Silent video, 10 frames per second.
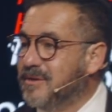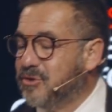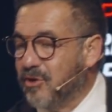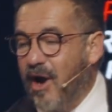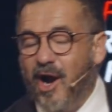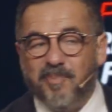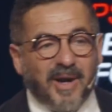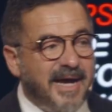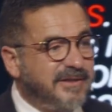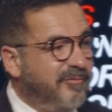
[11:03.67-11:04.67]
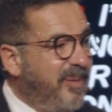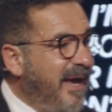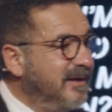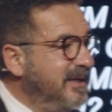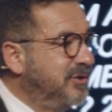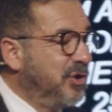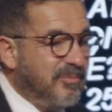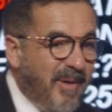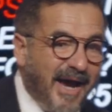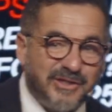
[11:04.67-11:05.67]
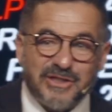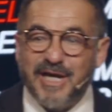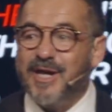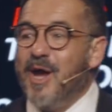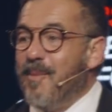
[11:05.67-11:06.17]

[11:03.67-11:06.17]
took our place of penalty, took my sin,